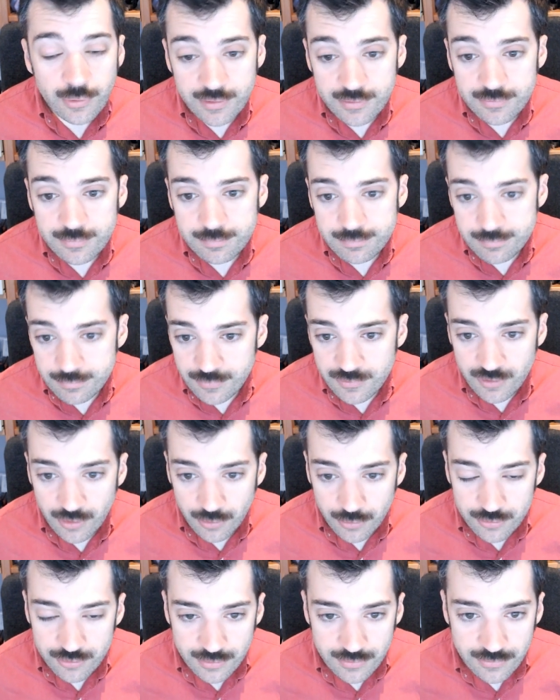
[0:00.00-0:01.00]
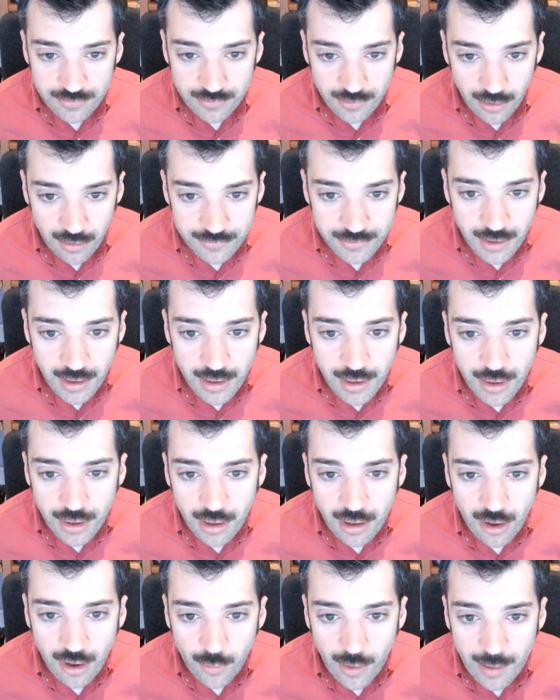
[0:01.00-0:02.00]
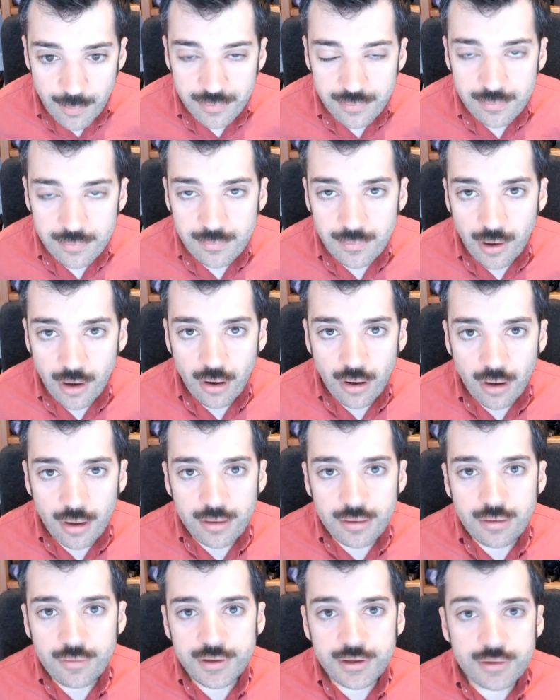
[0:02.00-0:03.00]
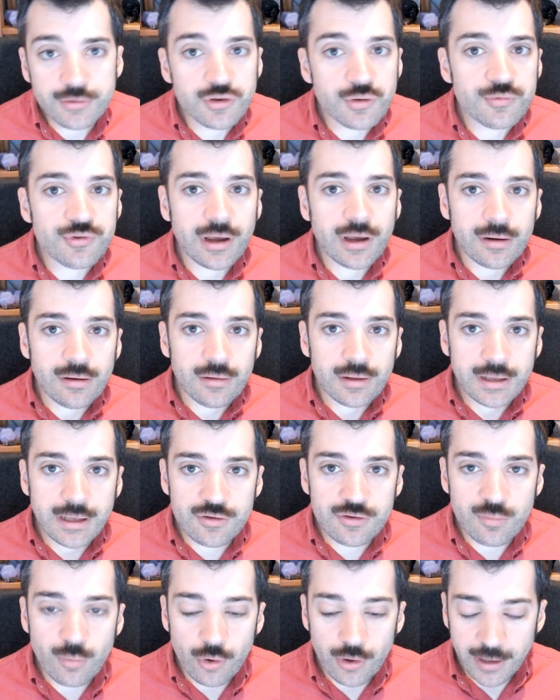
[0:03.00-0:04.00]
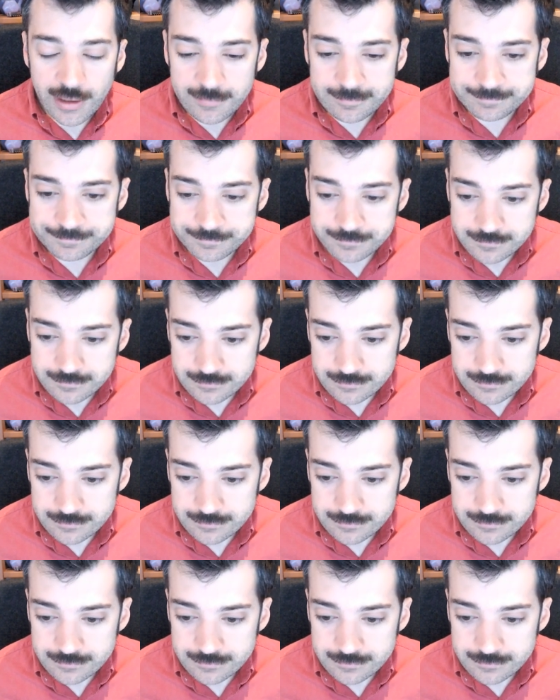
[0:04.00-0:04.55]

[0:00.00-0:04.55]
when these solutions, solves go up on the YouTube channel each morning.